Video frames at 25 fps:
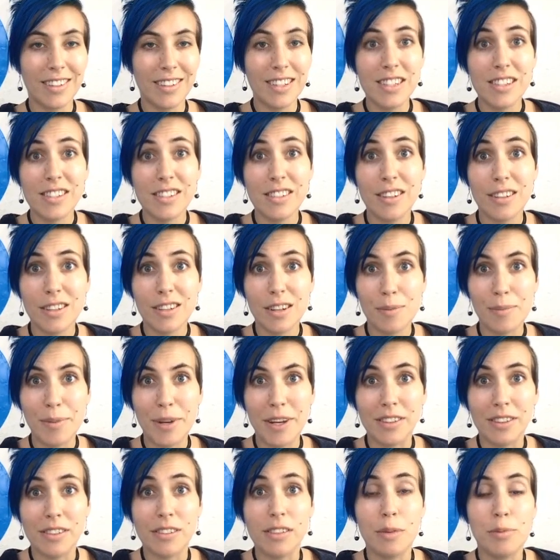Let's talk
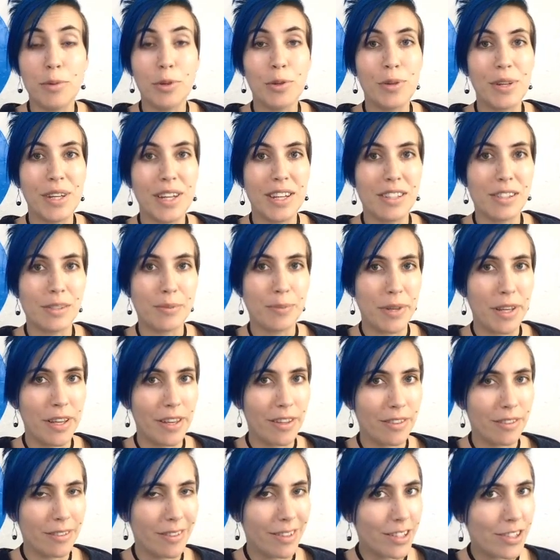about the W E S
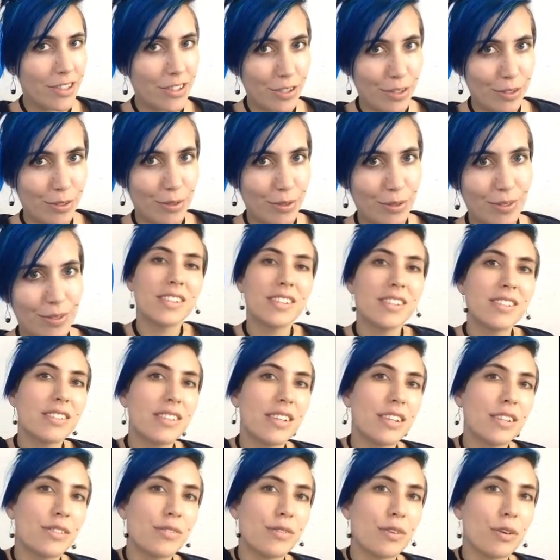P thirty-two.
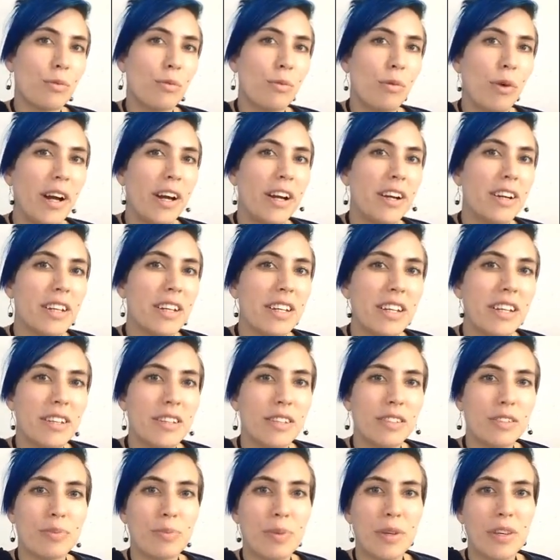This stands for Wired
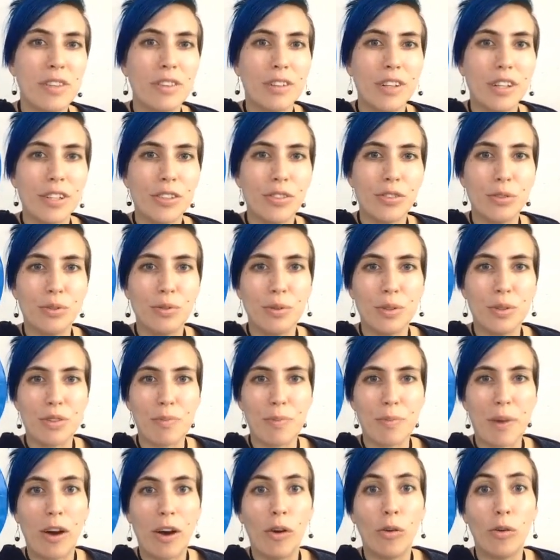E S P thirty-two
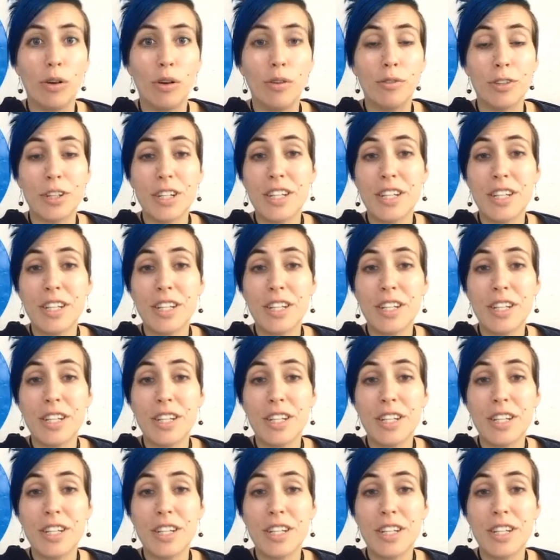with Power over